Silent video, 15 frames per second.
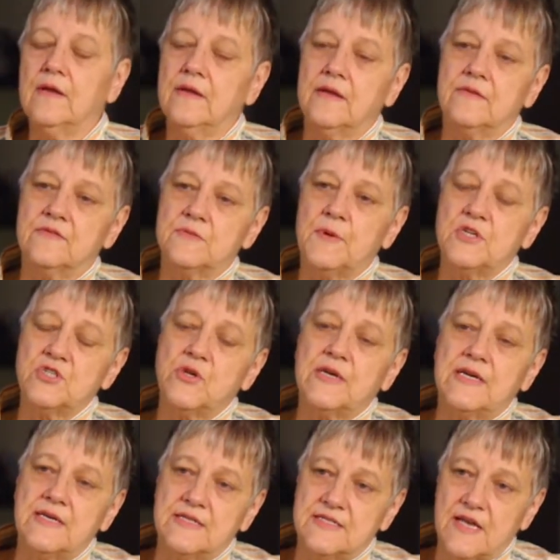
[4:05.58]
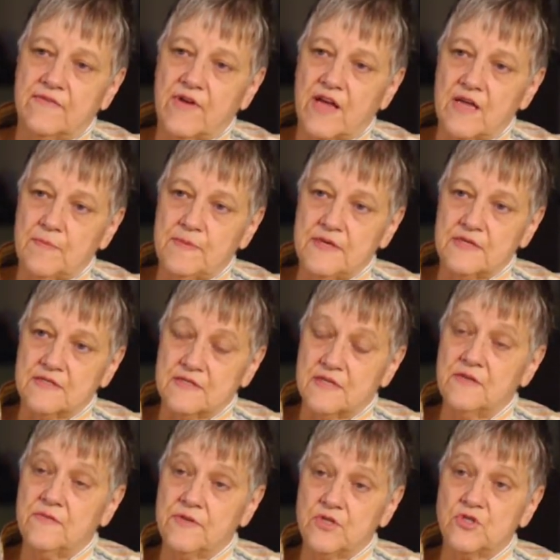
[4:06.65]
special ed kids have IEPs,
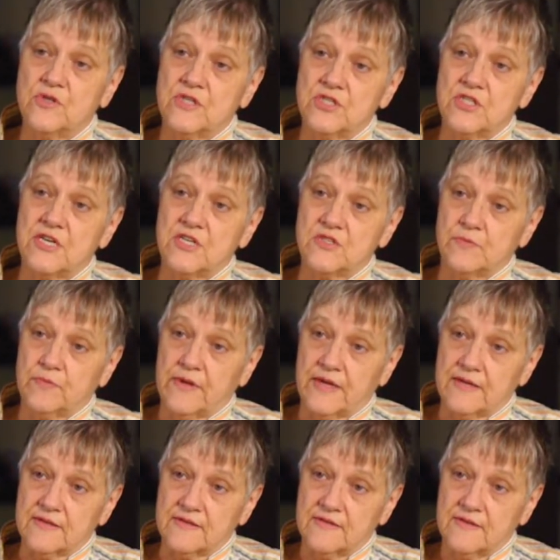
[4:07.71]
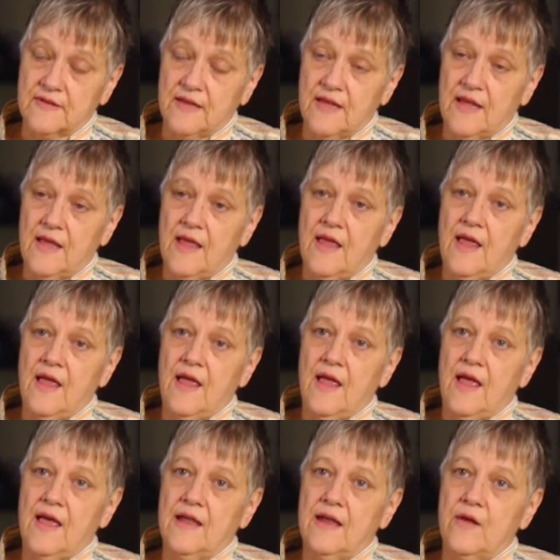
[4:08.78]
individual education plans.
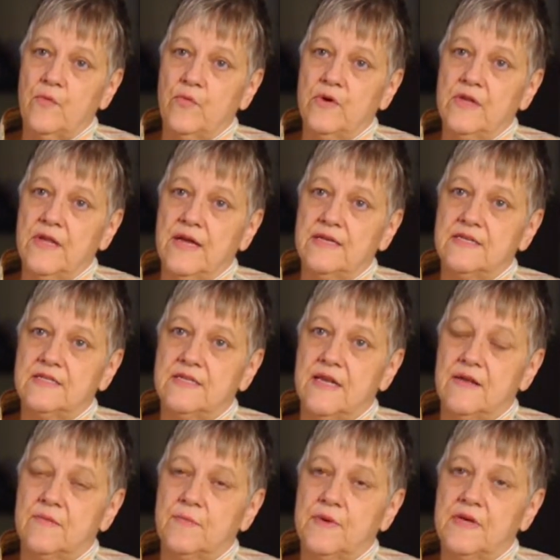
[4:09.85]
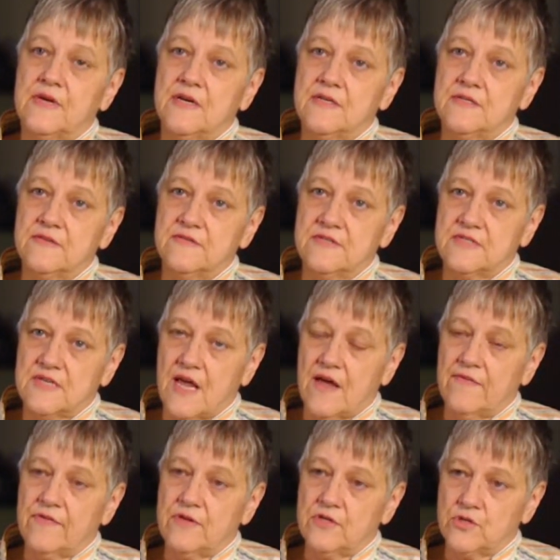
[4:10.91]
And I realized that because of
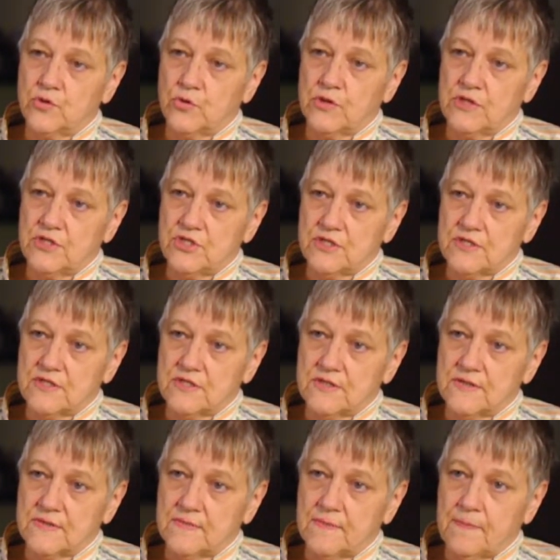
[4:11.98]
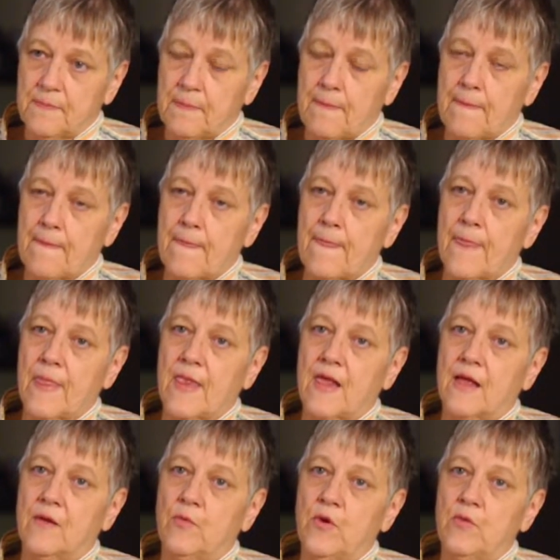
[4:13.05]
staffing shortages,
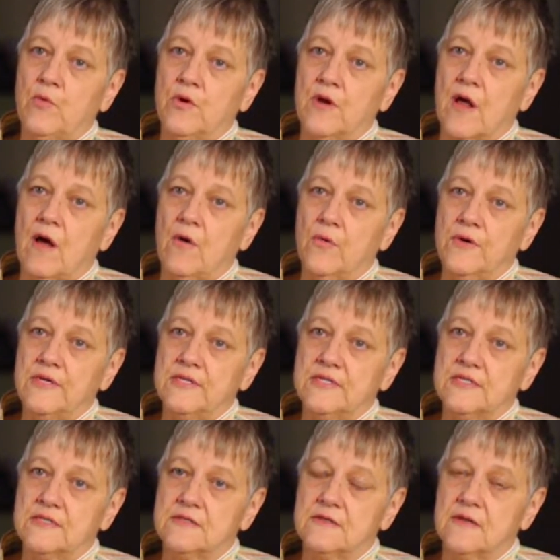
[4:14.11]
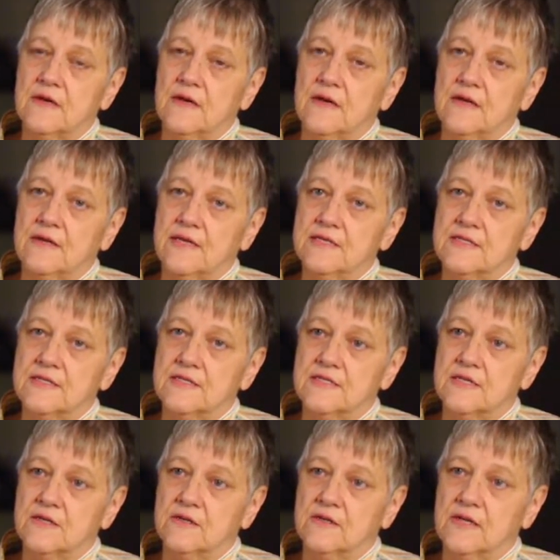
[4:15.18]
we weren't always
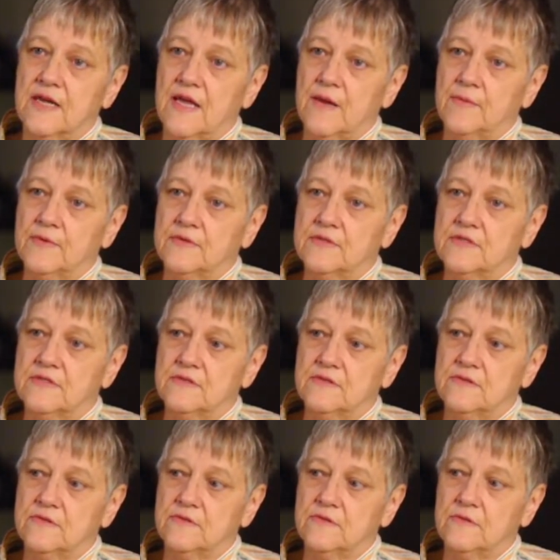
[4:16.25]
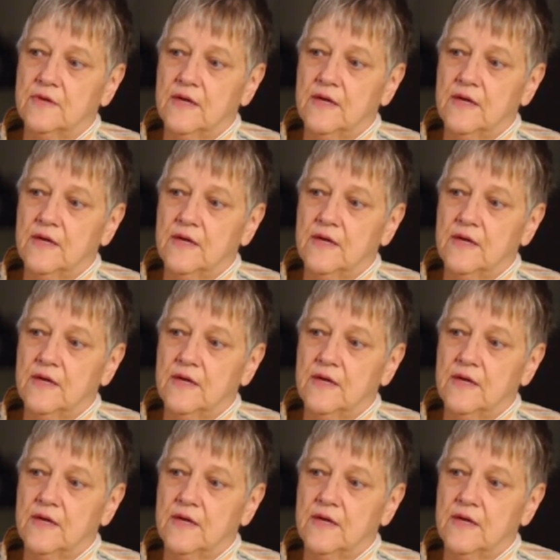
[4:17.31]
necessarily able to